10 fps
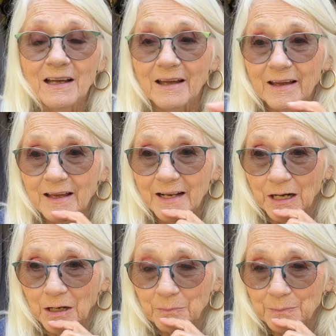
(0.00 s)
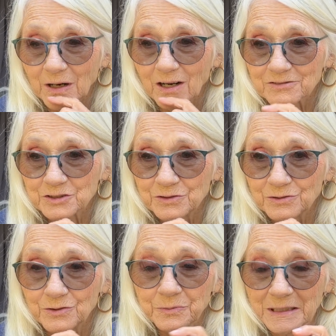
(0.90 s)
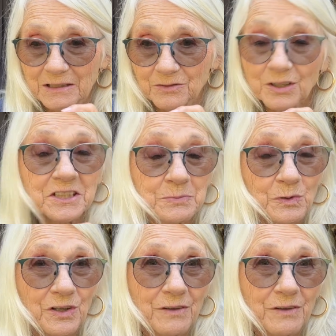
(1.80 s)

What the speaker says: and off to Mount Rushmore.